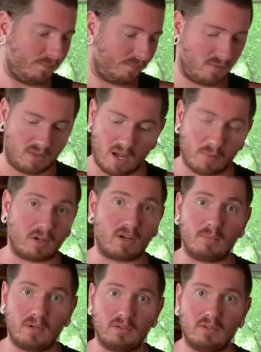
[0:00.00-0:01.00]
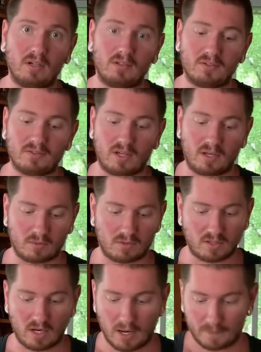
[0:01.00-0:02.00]
Now we're going to build our little sandwich
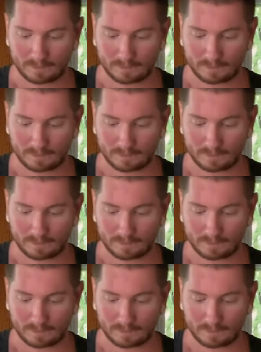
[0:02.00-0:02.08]
today.